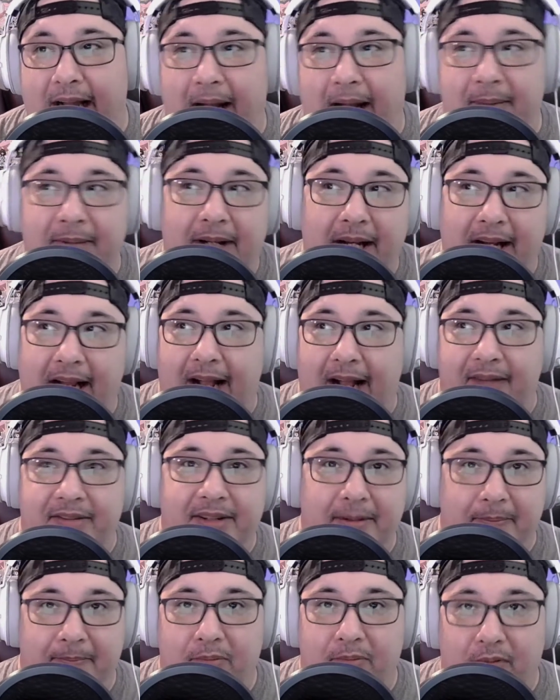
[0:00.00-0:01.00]
I'm going to have
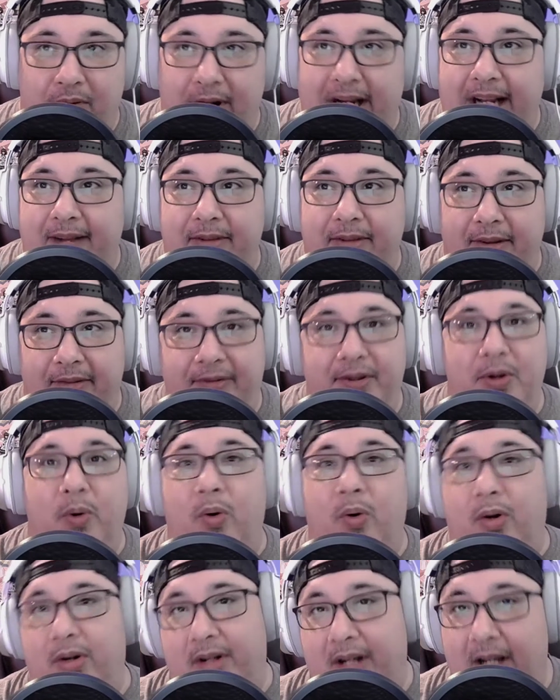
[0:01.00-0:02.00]
to brave the
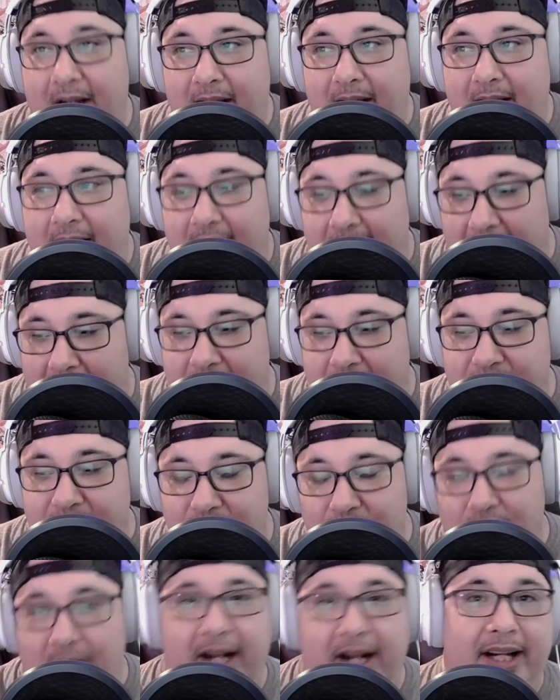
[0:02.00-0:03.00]
fjord and
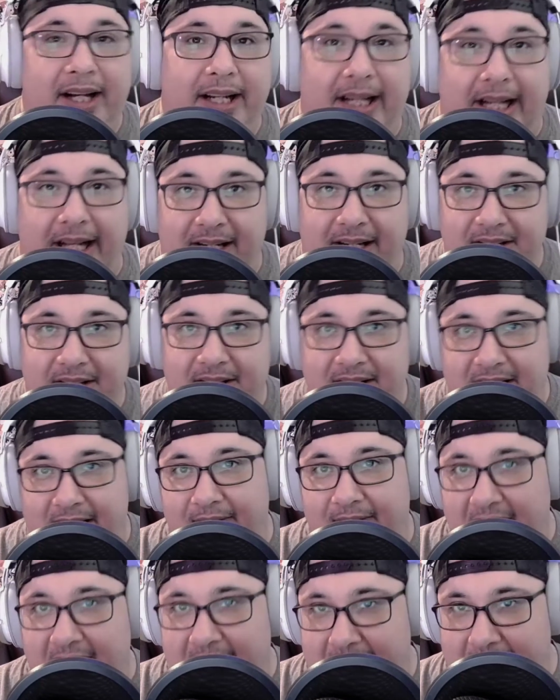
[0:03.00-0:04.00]
try it again and see
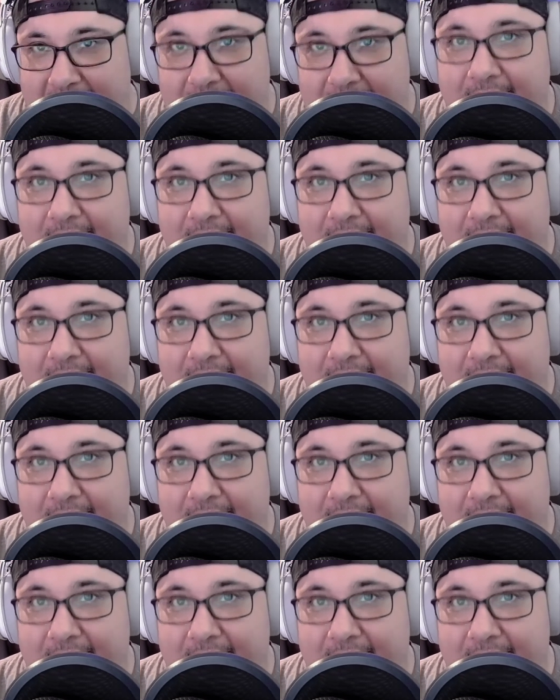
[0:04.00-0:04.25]
if I can